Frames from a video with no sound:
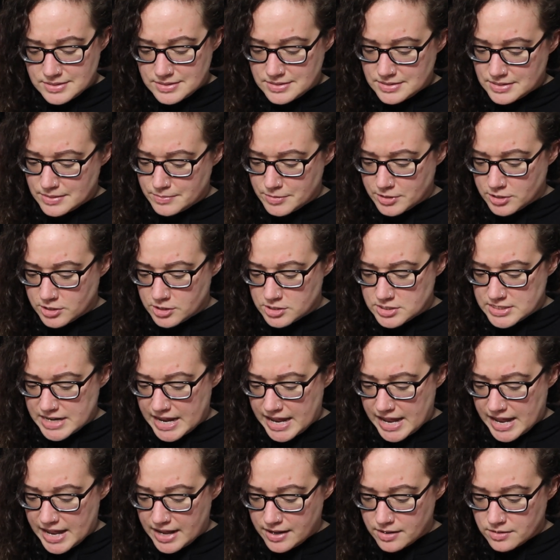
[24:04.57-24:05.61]
similar
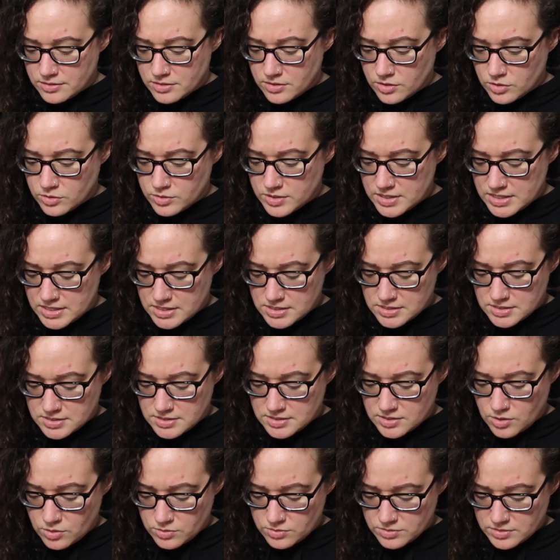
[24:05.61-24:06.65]
tag, though these
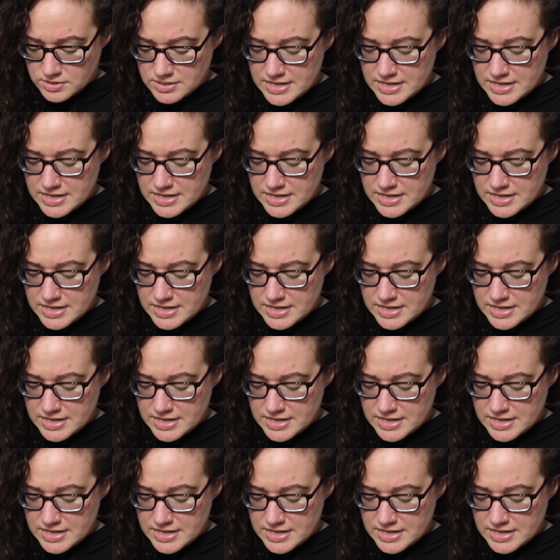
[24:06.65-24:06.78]
don't